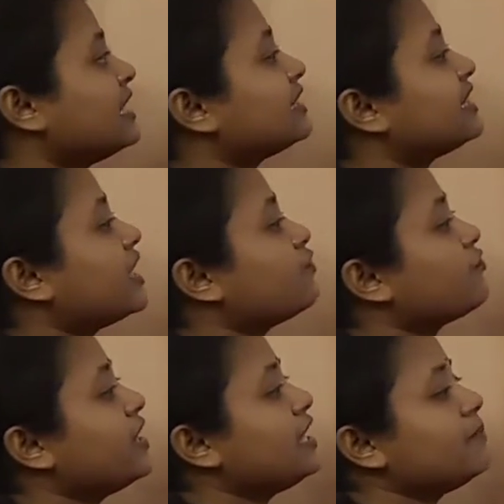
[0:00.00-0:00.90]
They
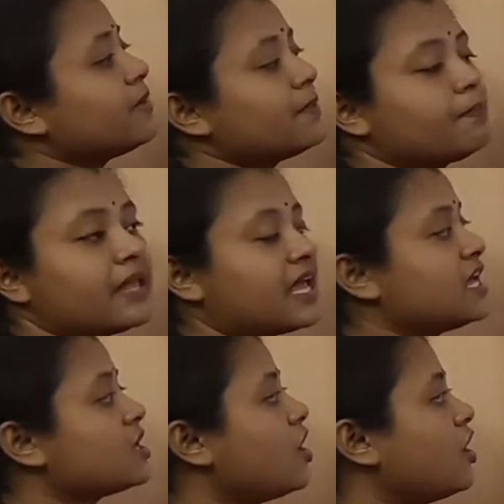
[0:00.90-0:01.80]
will be
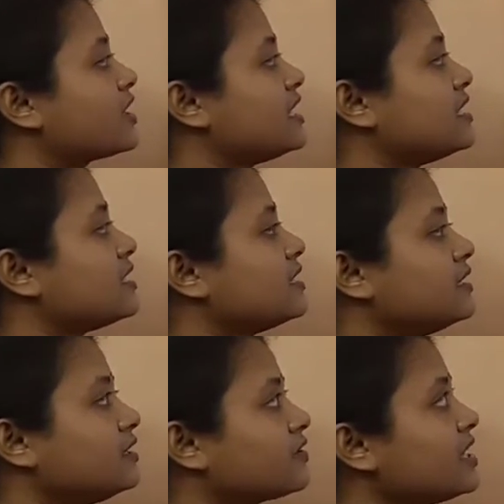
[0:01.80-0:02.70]
playing hockey.
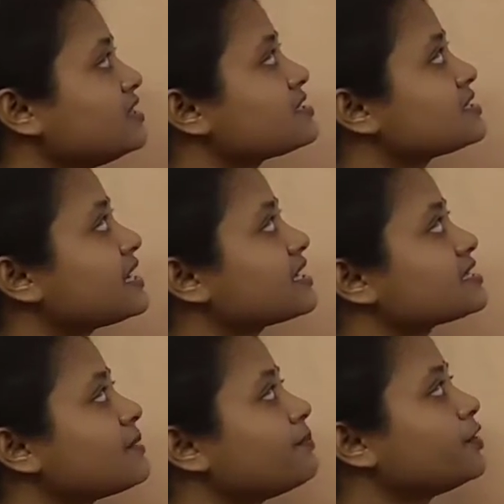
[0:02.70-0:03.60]
Okay, this is an
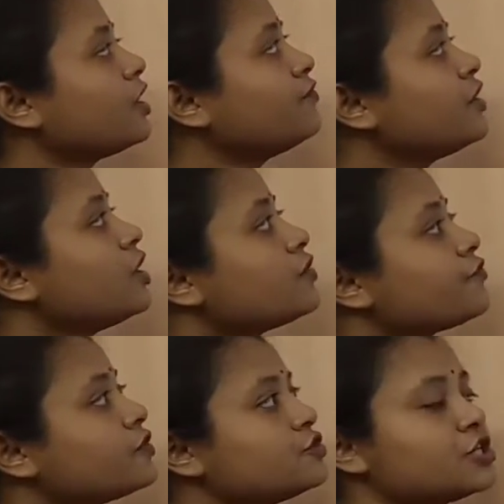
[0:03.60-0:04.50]
example of
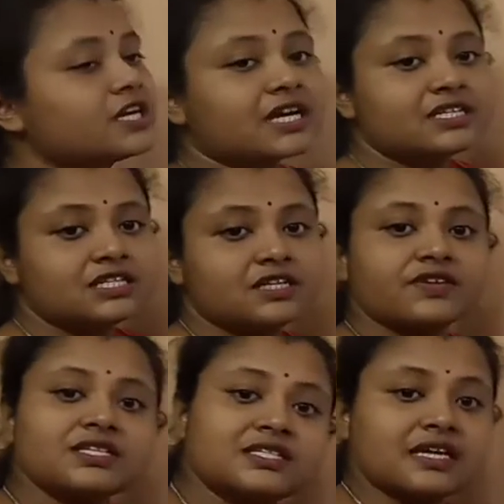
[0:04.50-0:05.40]
future
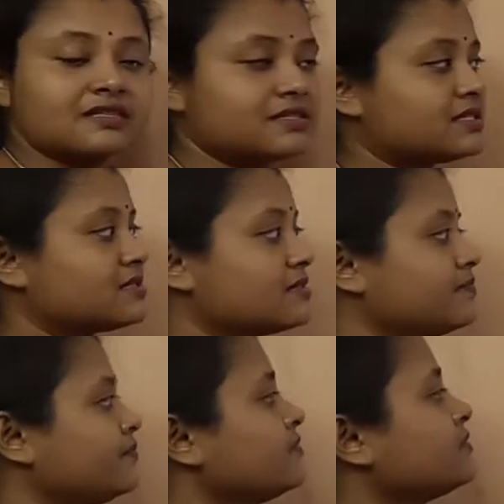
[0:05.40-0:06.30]
continuous tense.
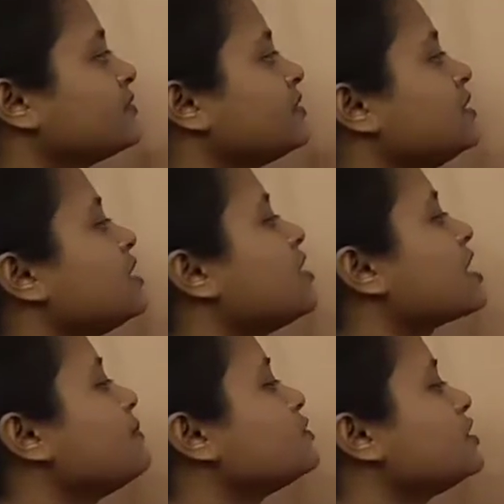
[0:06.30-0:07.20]
Now
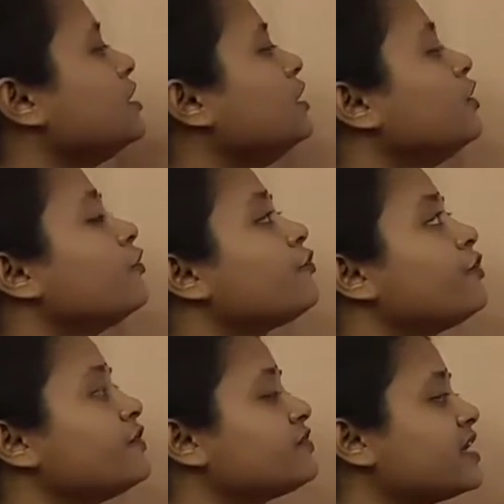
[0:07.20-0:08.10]
come to the
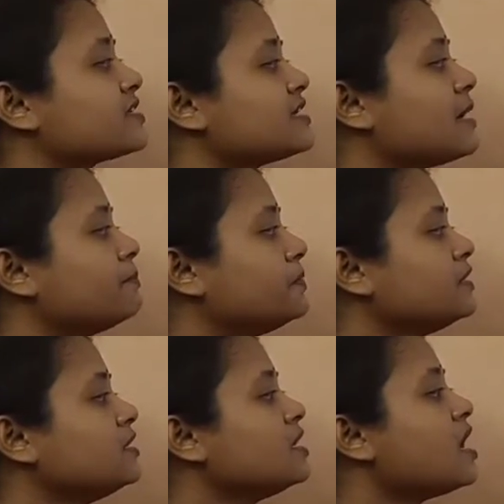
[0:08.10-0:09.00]
fifth
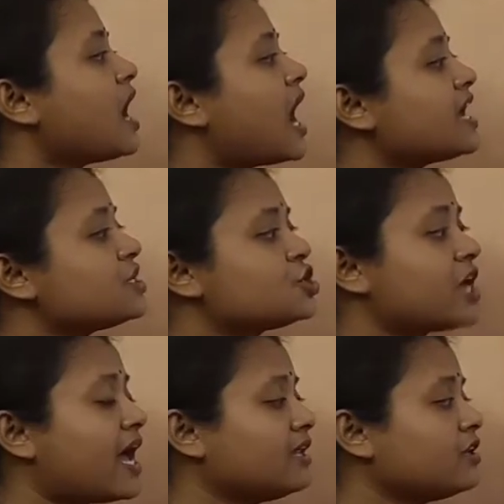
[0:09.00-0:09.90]
example. I
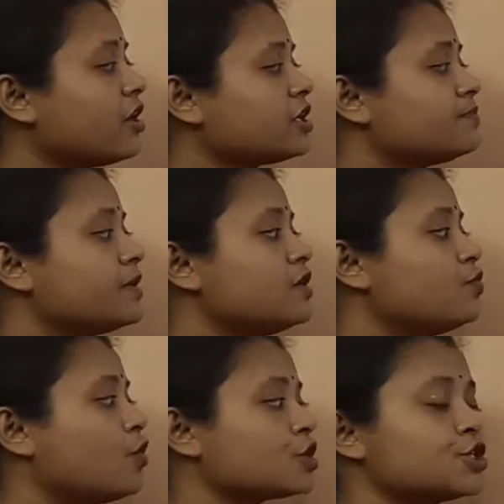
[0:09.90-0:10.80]
shall not be
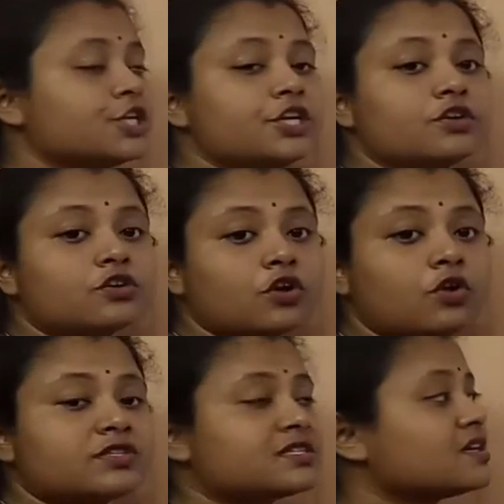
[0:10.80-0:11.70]
washing your
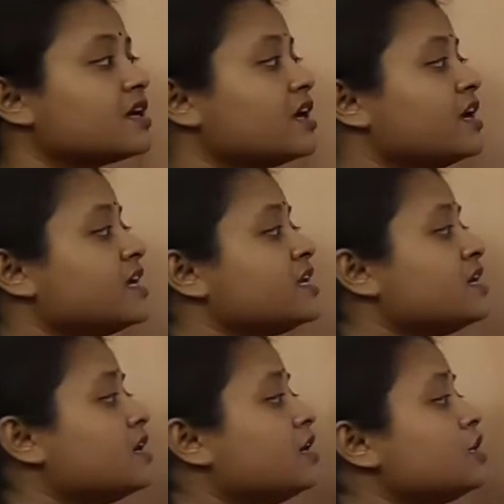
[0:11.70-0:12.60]
clothes.
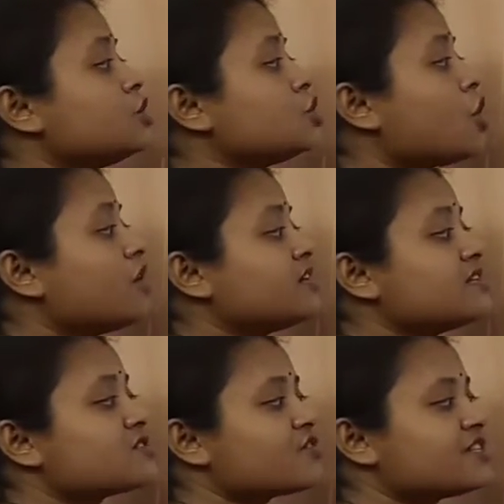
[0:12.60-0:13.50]
Here not
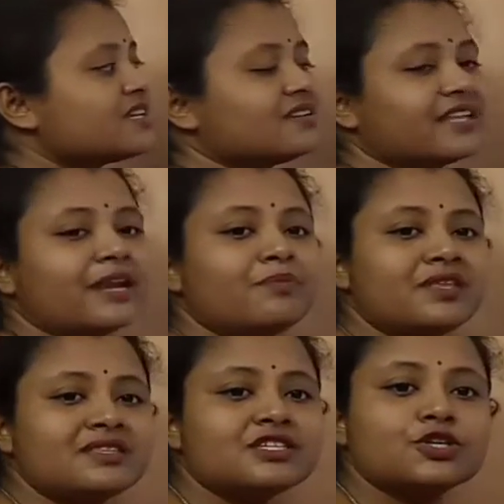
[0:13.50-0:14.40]
is written. That
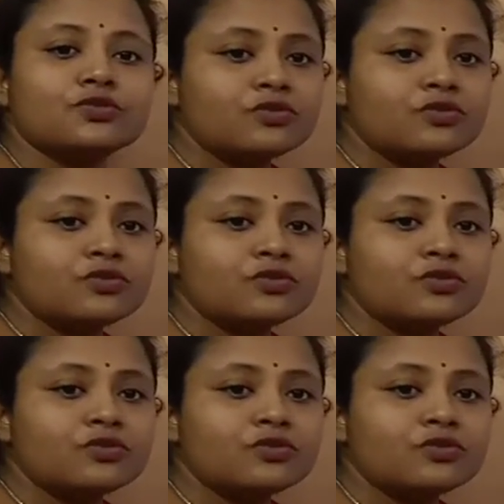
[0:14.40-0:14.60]
means you